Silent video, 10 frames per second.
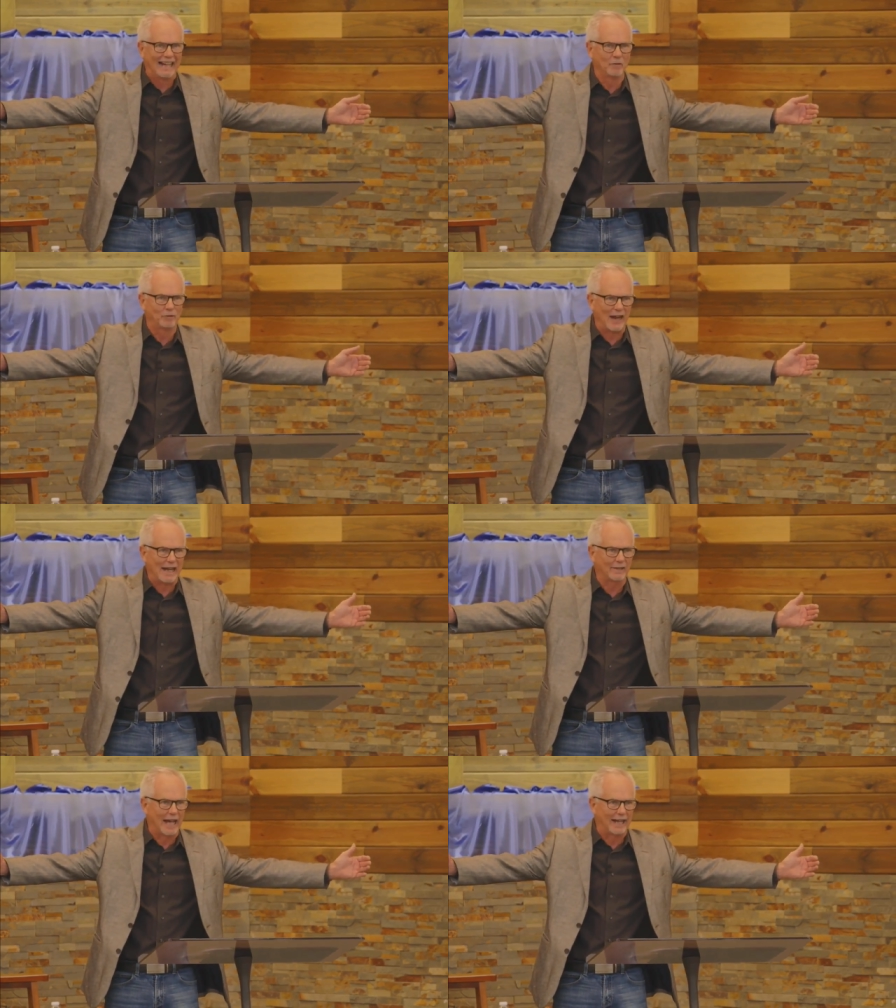in
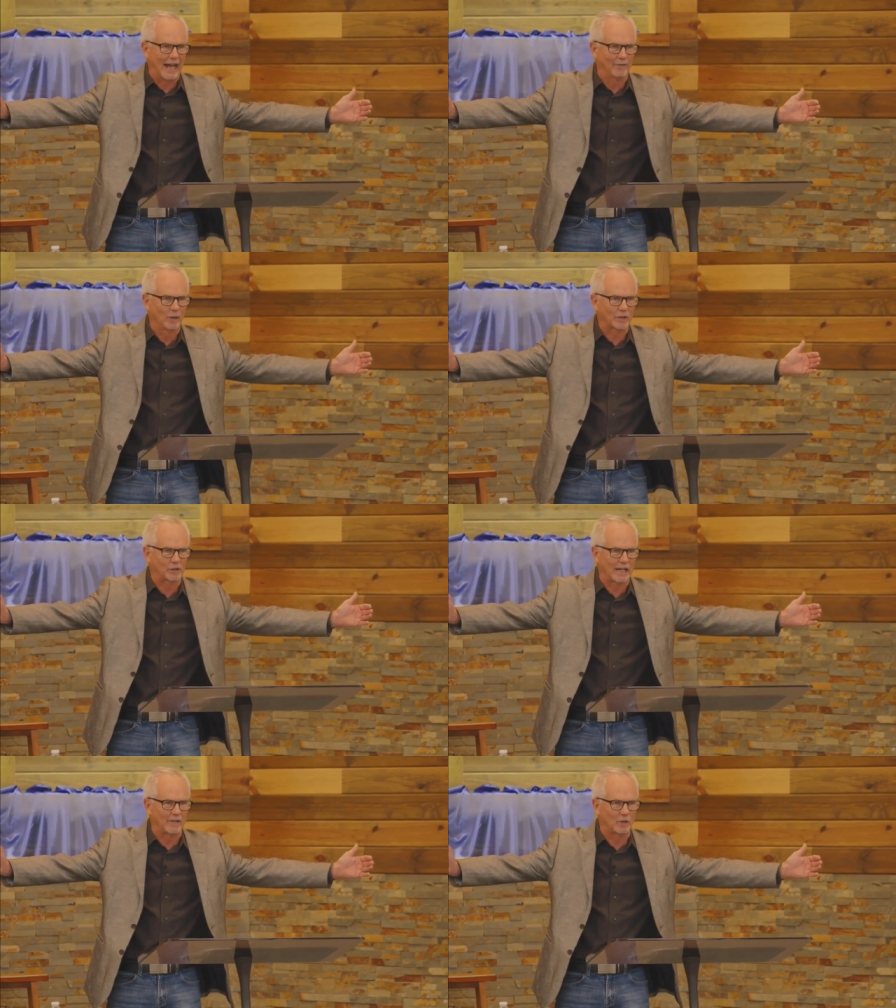faith, not having
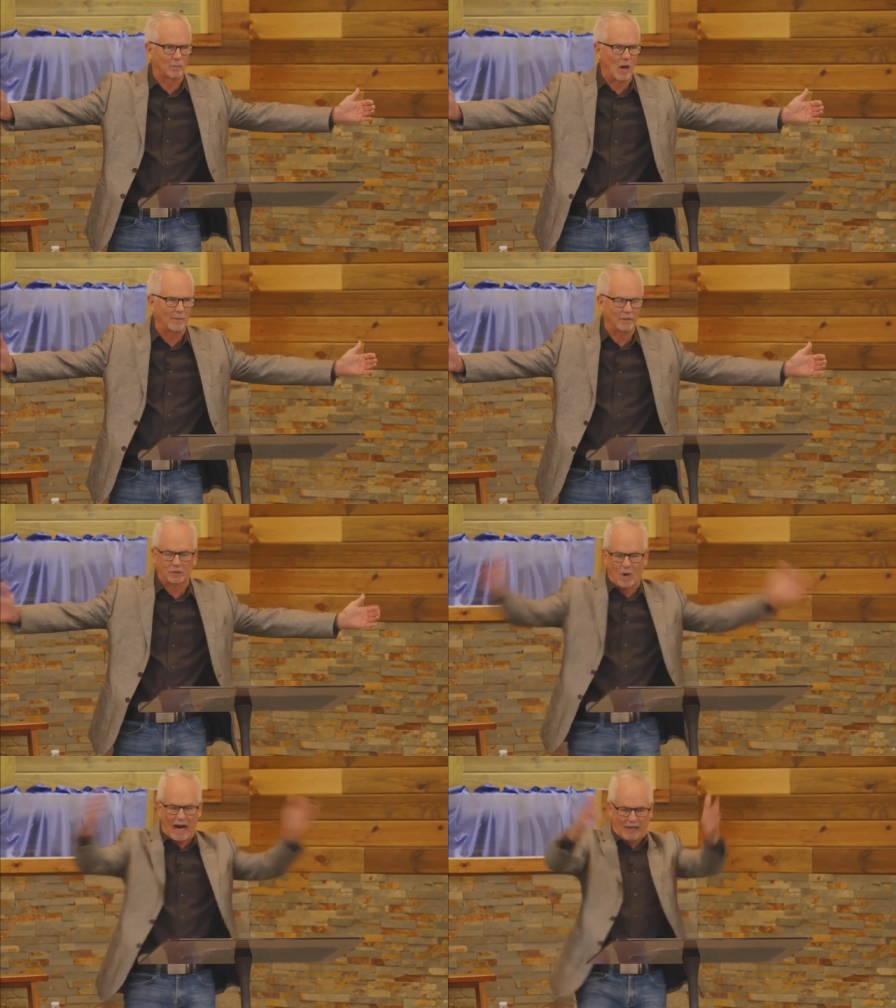received the promise.
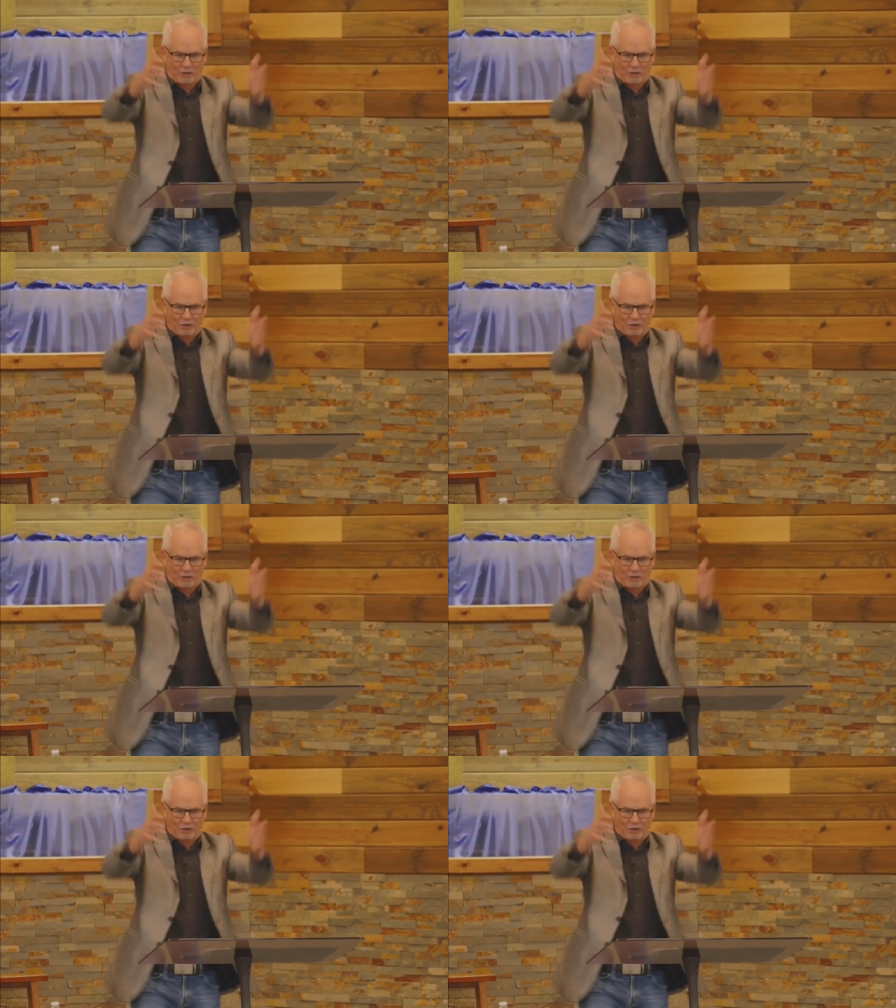Why?